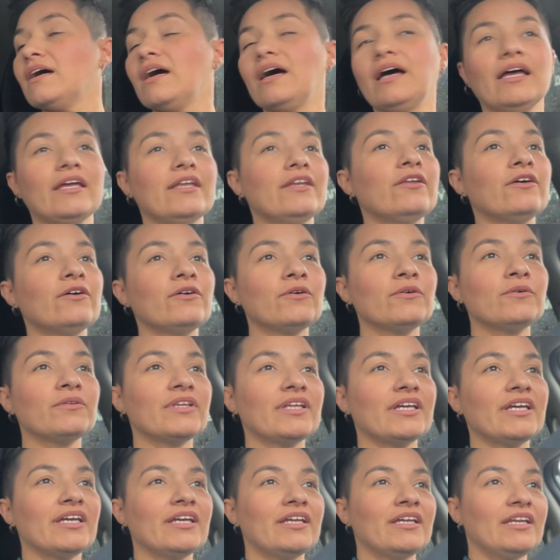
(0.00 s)
I know
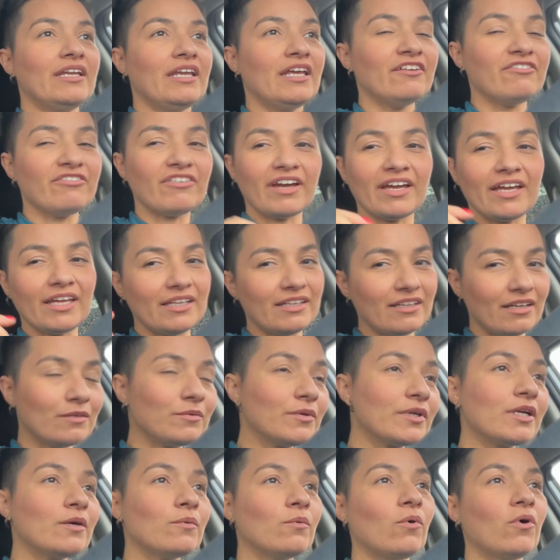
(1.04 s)
that if I had done
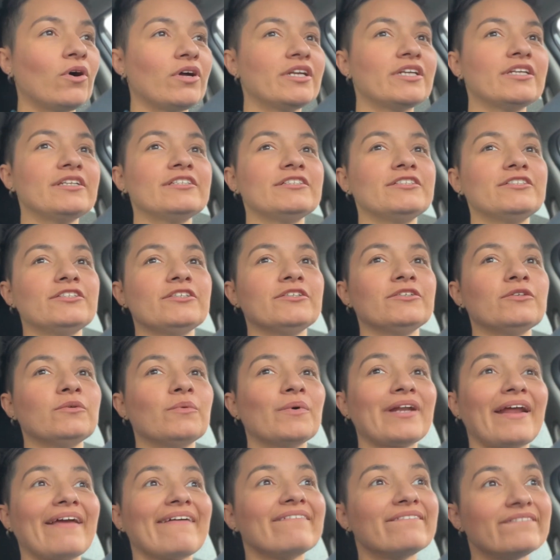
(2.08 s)
what I wanted to do,
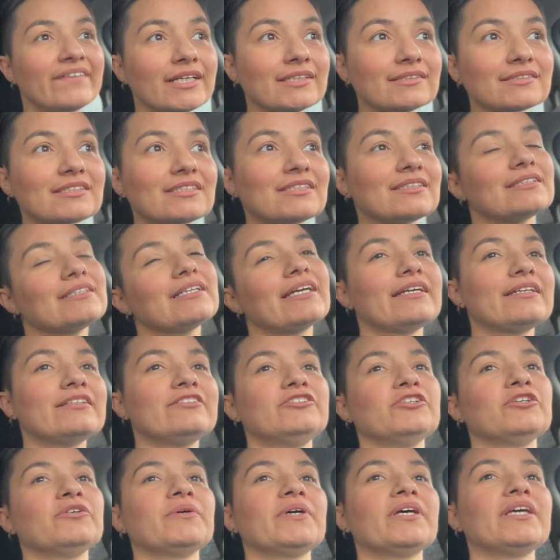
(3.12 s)
what I felt like
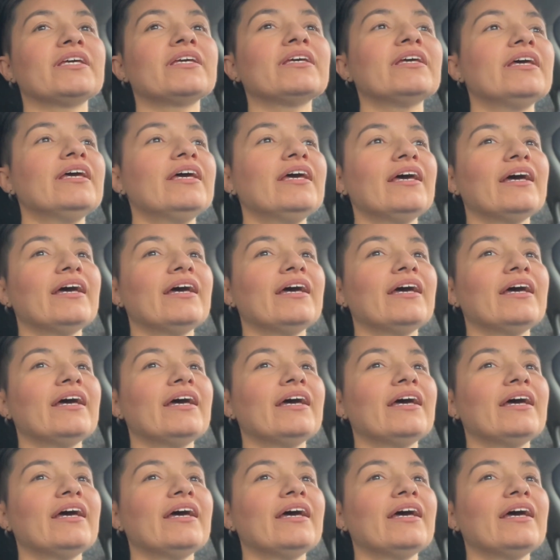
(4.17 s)
doing,